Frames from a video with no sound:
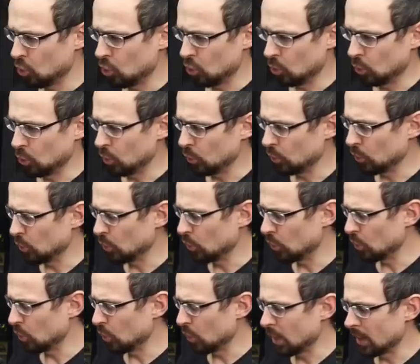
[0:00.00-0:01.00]
Oh no, no, no,
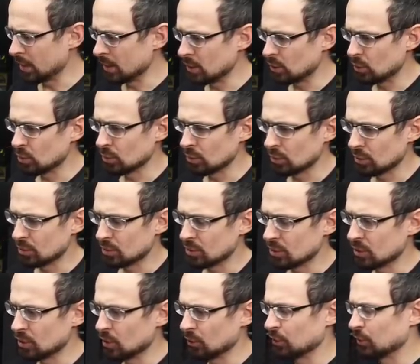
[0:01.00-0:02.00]
no, I need to
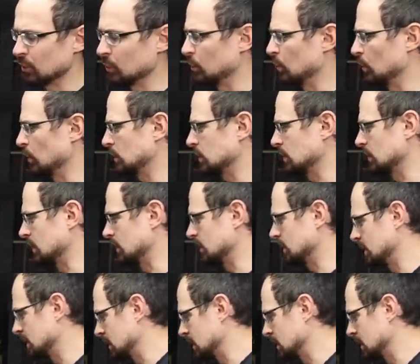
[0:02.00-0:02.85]
turn off the water.